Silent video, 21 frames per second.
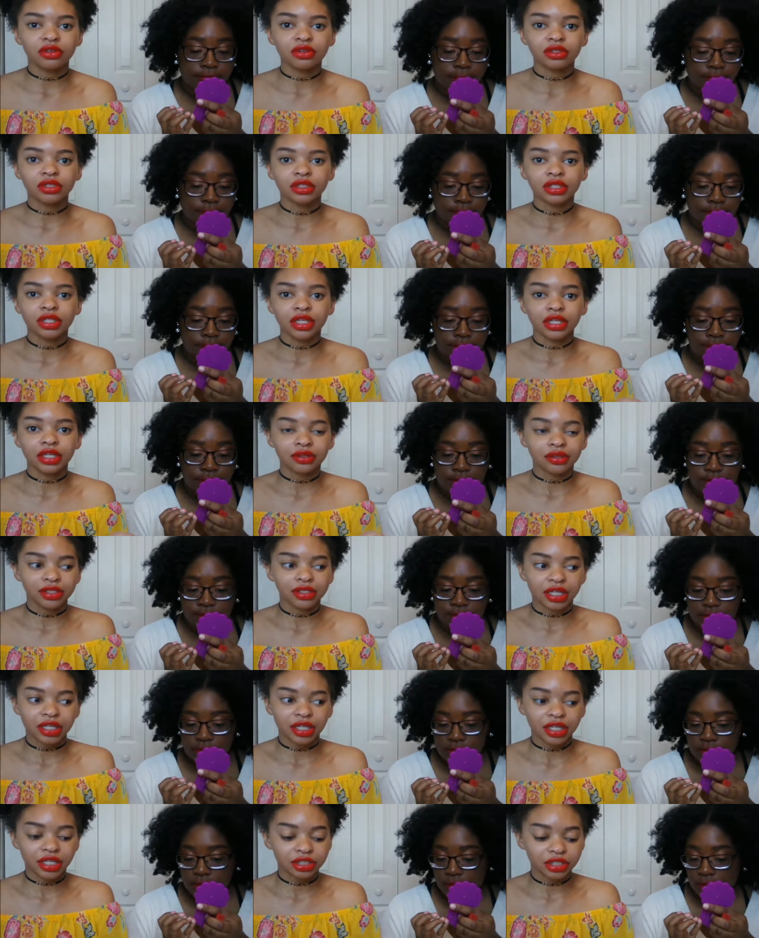
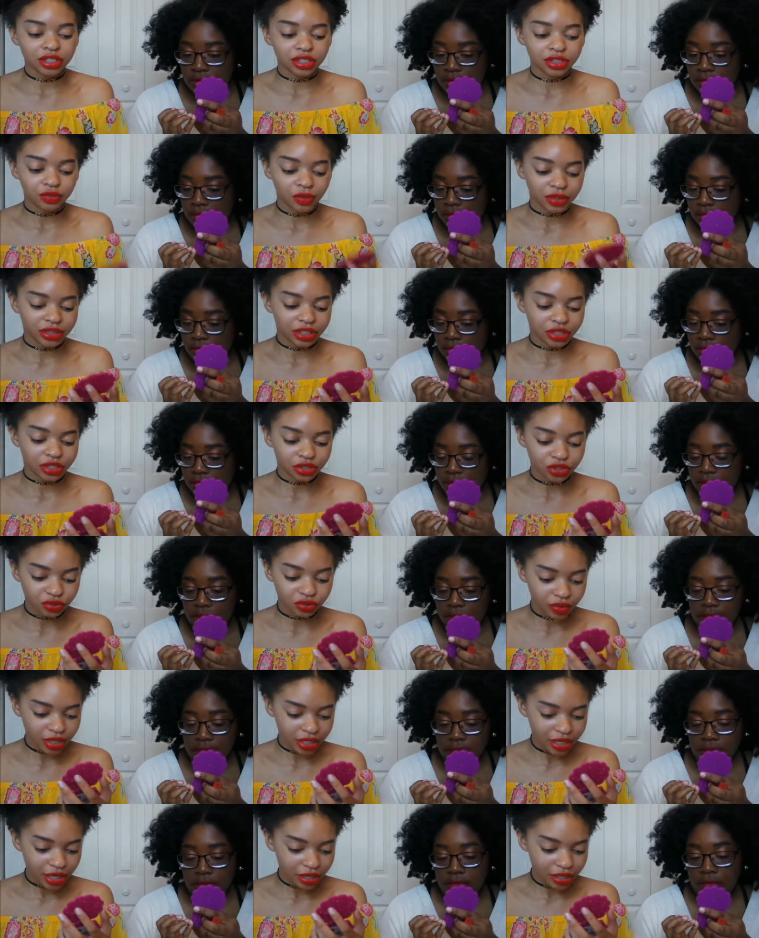Speaker 1: looked like it just
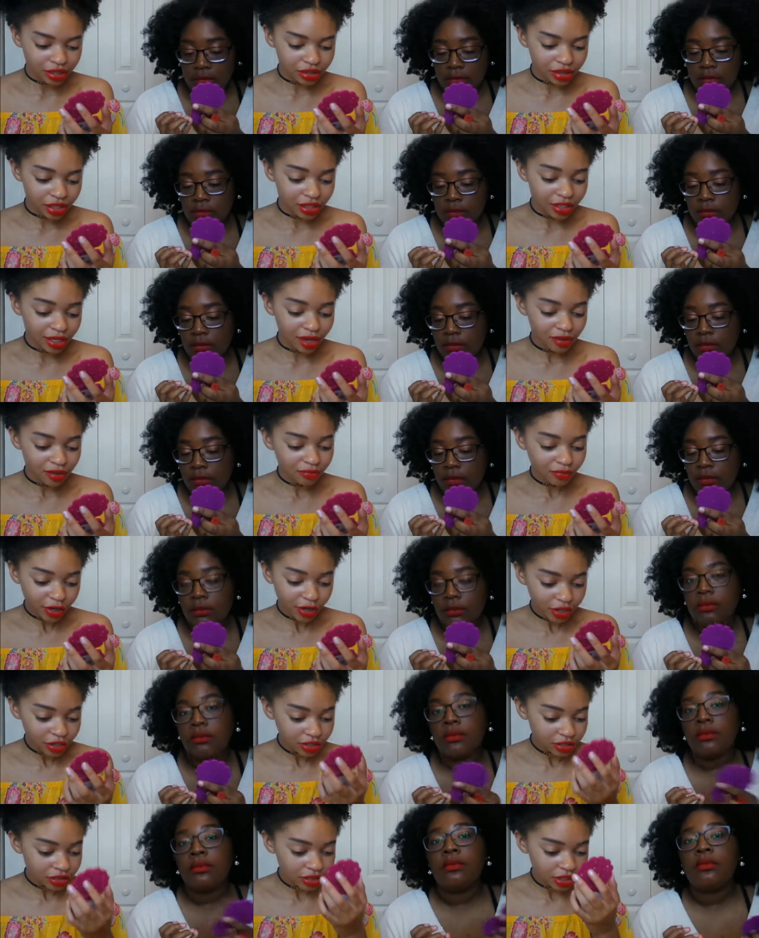wasn't doing anything at
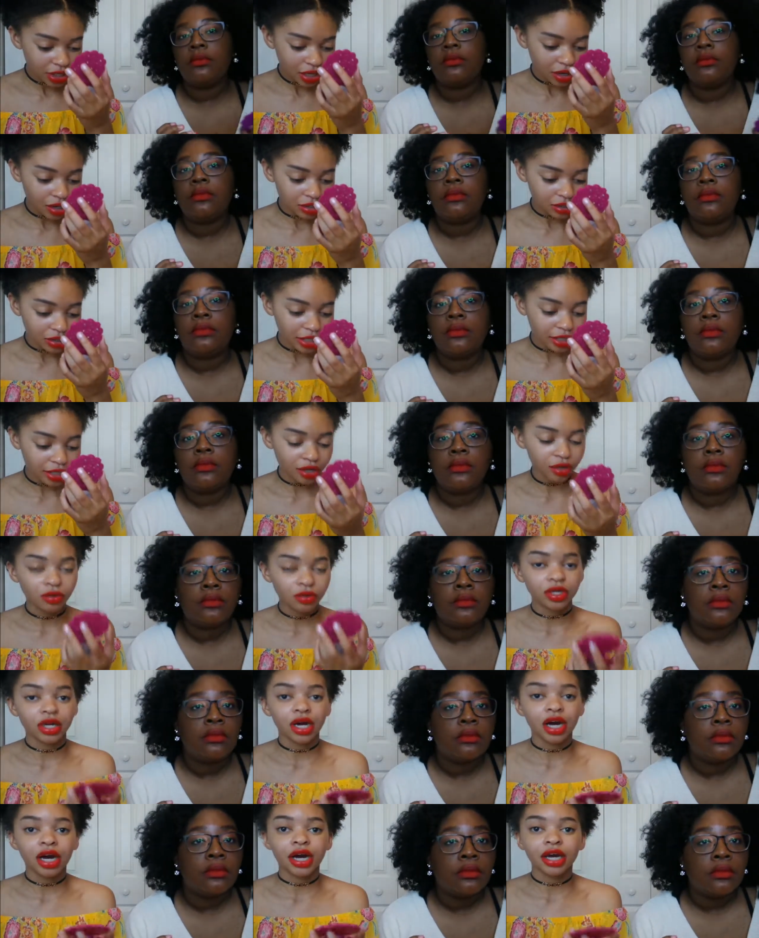first, and I was like,
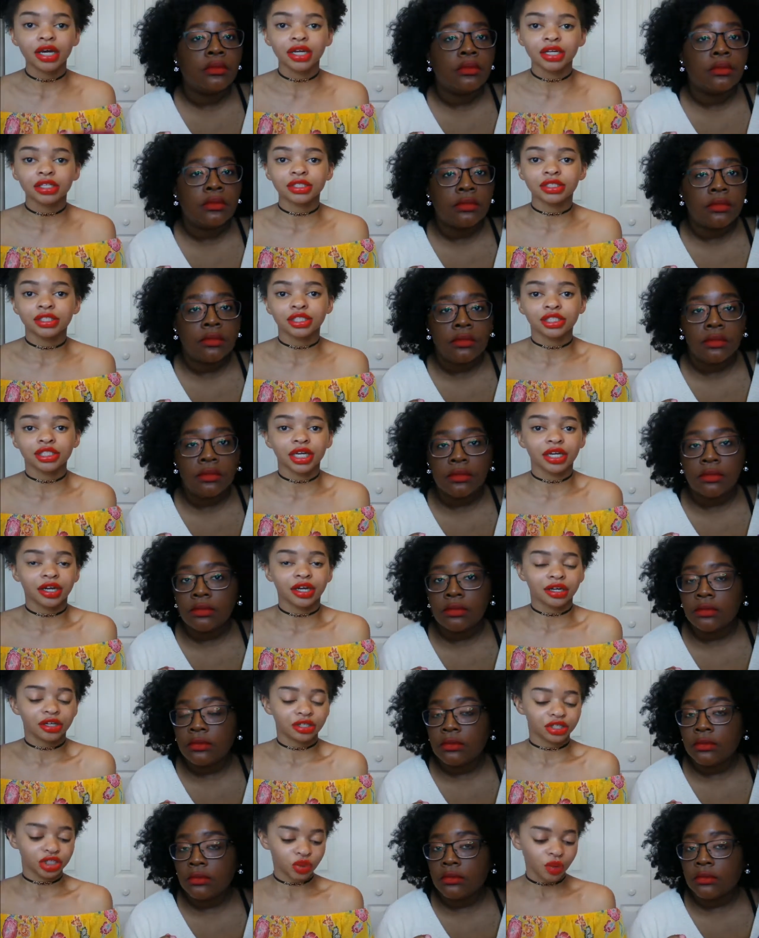oh god, is this
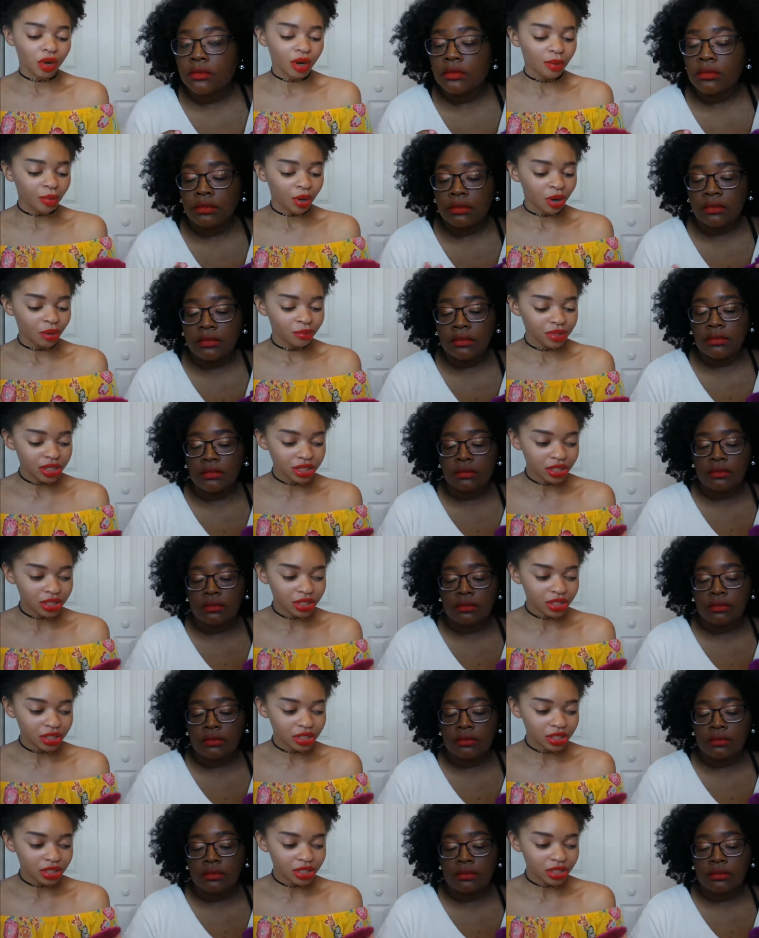shade not gonna show up on